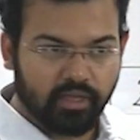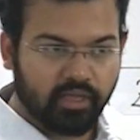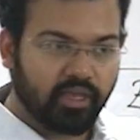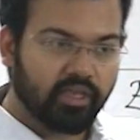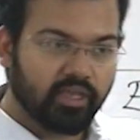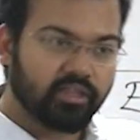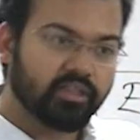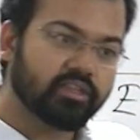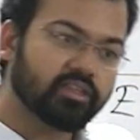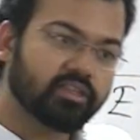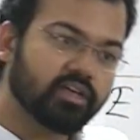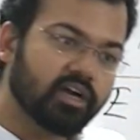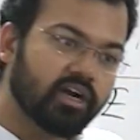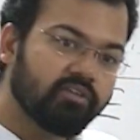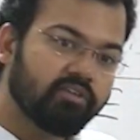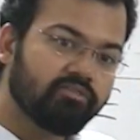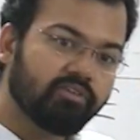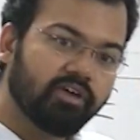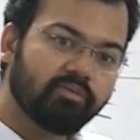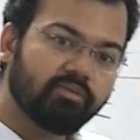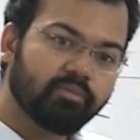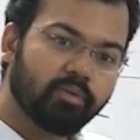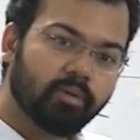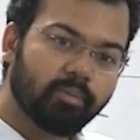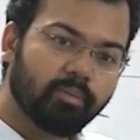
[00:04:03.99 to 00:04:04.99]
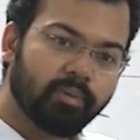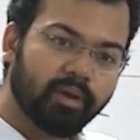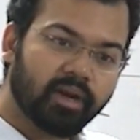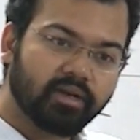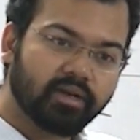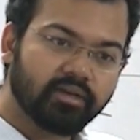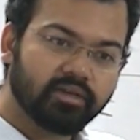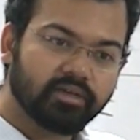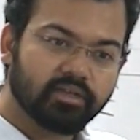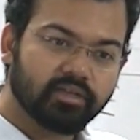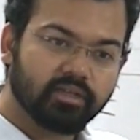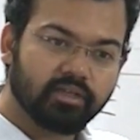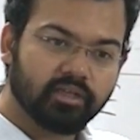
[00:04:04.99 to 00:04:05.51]
In the third 5-year
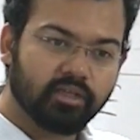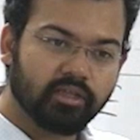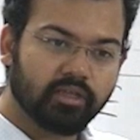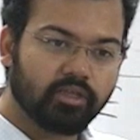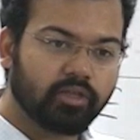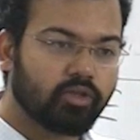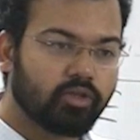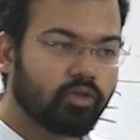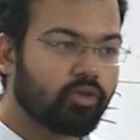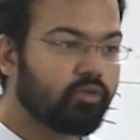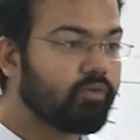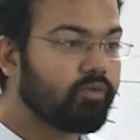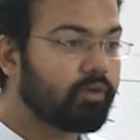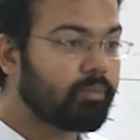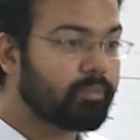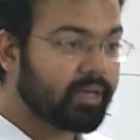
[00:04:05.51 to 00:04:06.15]
plan, you will